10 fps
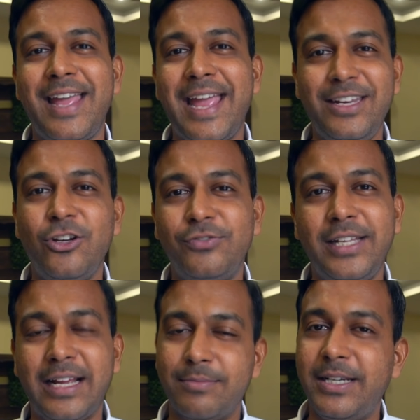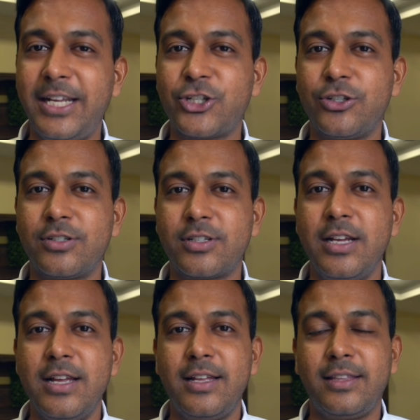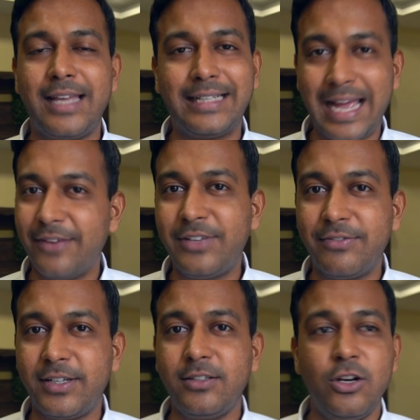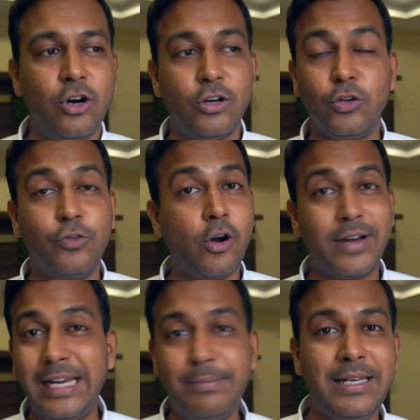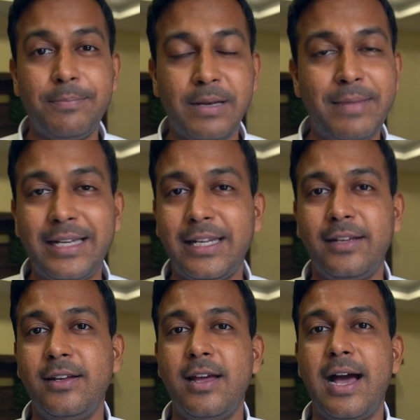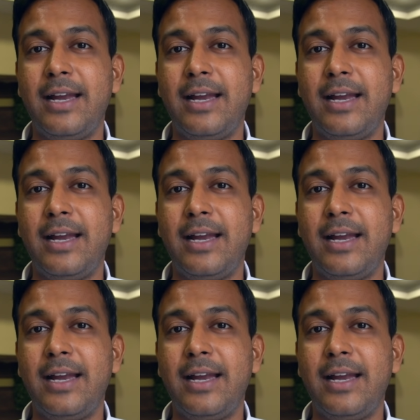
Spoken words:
any of the recommendations that I have given or you've already been implementing,